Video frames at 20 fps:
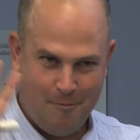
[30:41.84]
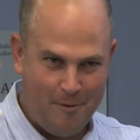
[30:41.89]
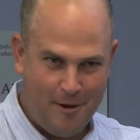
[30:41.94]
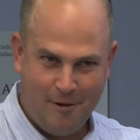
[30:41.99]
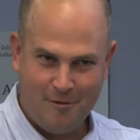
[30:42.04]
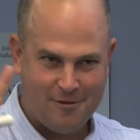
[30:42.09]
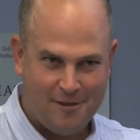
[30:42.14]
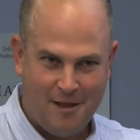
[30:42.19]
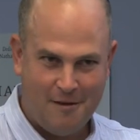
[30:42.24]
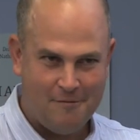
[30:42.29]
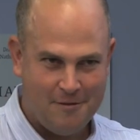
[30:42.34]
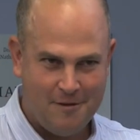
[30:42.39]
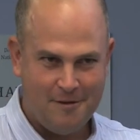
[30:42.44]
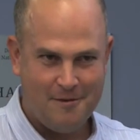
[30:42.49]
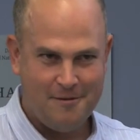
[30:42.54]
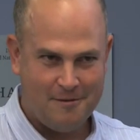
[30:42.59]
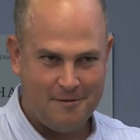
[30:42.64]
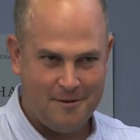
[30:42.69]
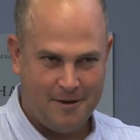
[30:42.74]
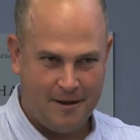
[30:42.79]
weird stuff.
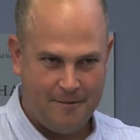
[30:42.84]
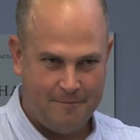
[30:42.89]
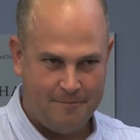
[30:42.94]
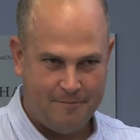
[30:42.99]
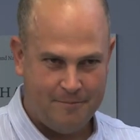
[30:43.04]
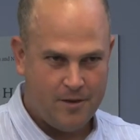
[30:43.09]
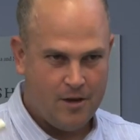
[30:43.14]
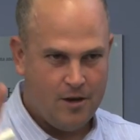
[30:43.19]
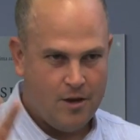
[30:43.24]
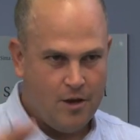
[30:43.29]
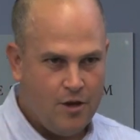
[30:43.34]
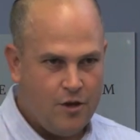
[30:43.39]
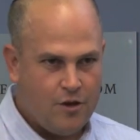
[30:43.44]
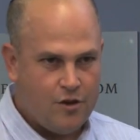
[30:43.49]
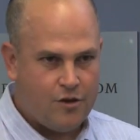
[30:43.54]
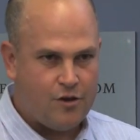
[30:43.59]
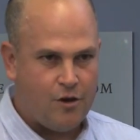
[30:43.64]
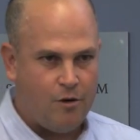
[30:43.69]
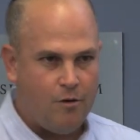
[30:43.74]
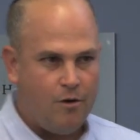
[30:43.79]
Okay.
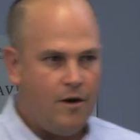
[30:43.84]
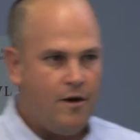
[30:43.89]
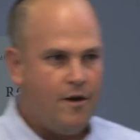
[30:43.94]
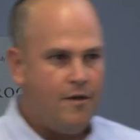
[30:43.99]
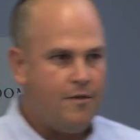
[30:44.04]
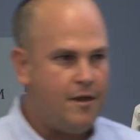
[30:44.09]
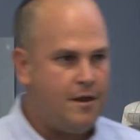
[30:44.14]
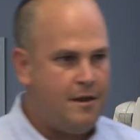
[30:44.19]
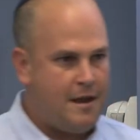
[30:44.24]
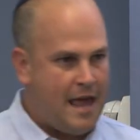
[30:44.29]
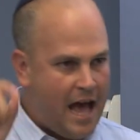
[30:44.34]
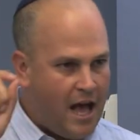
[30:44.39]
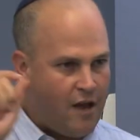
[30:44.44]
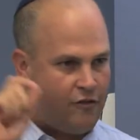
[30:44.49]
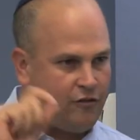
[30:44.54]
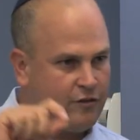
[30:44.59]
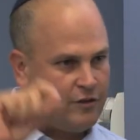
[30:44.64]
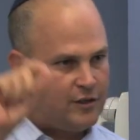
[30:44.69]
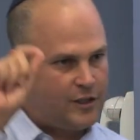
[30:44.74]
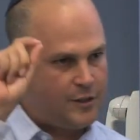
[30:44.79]
So the
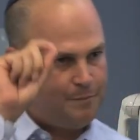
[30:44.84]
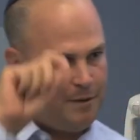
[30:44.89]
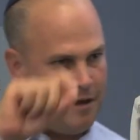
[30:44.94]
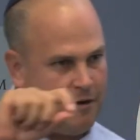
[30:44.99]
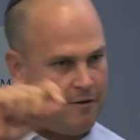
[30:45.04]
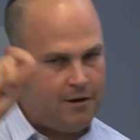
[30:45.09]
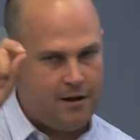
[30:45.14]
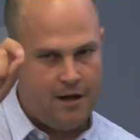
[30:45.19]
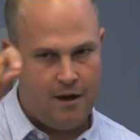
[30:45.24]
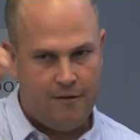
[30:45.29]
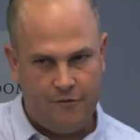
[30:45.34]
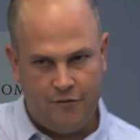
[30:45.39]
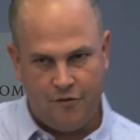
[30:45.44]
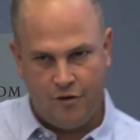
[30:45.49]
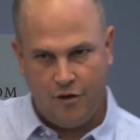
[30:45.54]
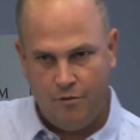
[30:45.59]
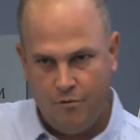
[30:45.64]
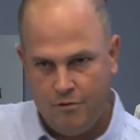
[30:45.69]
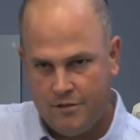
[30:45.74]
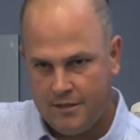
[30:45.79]
national spirit of
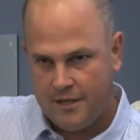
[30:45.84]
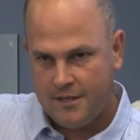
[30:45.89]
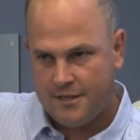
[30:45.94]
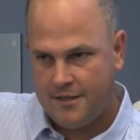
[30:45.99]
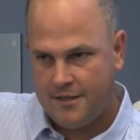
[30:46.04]
Jews is